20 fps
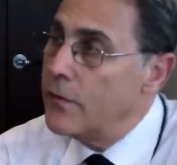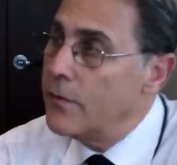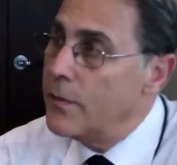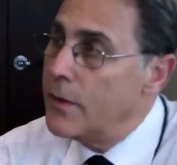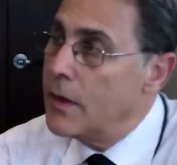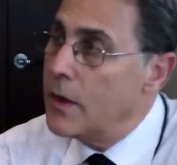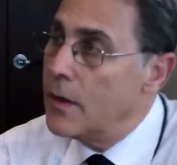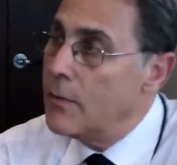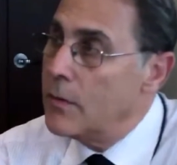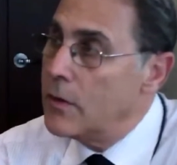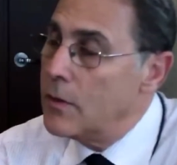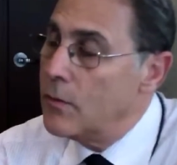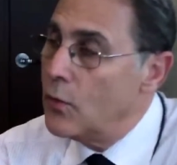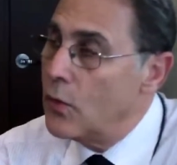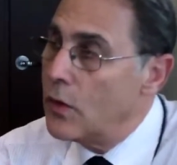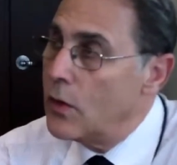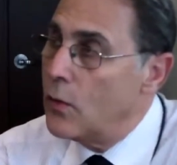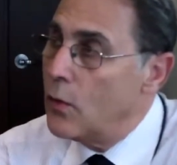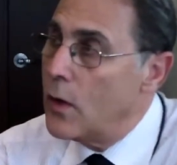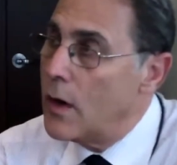have become a little
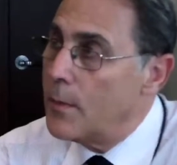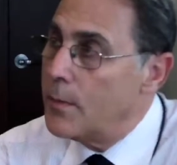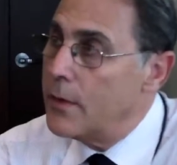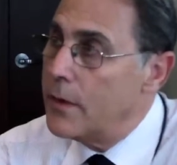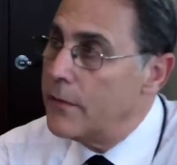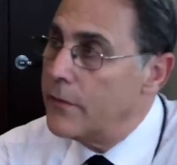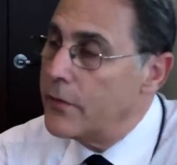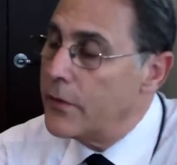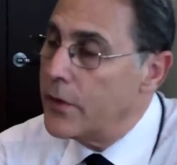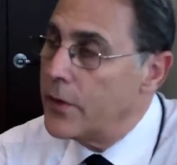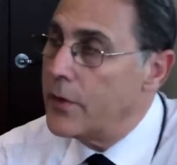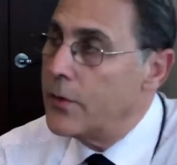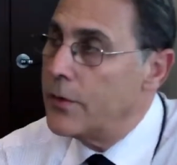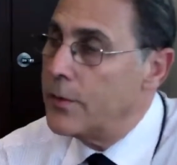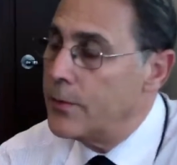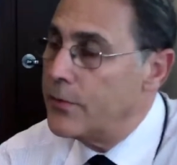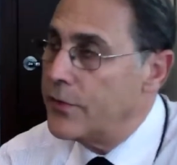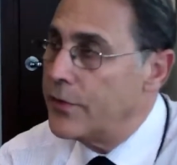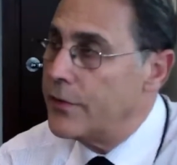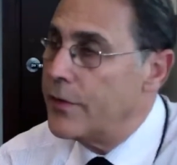more cooperative, because I know
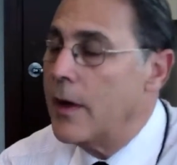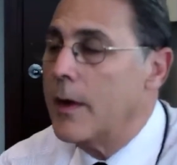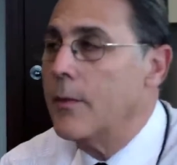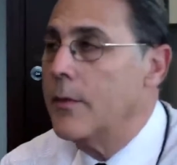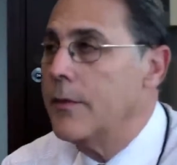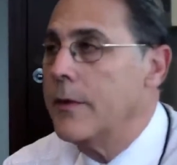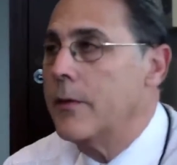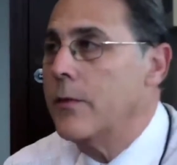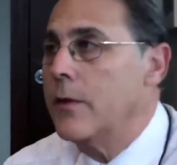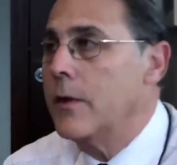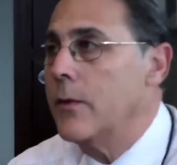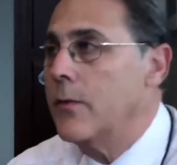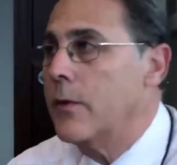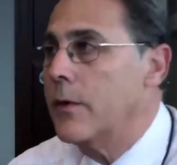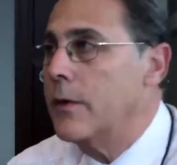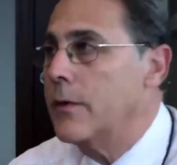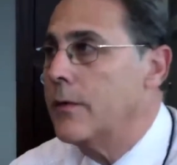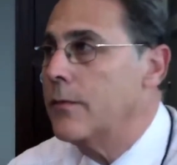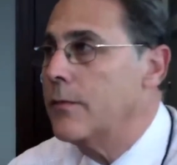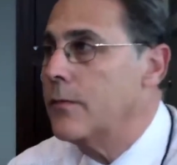there was a time when they really
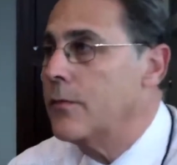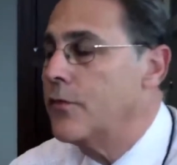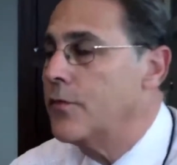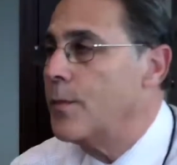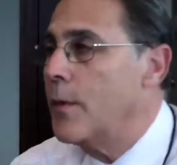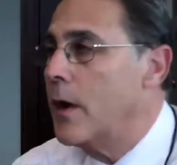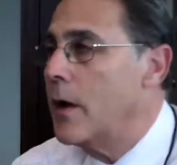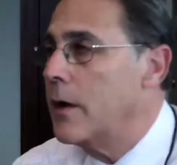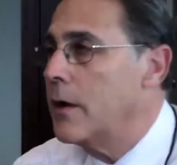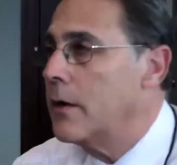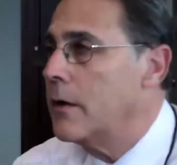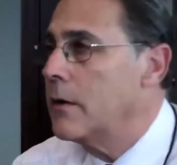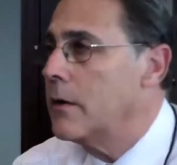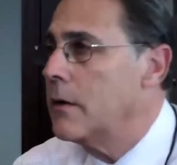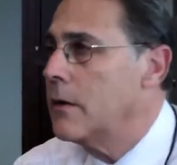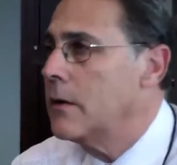weren't responding.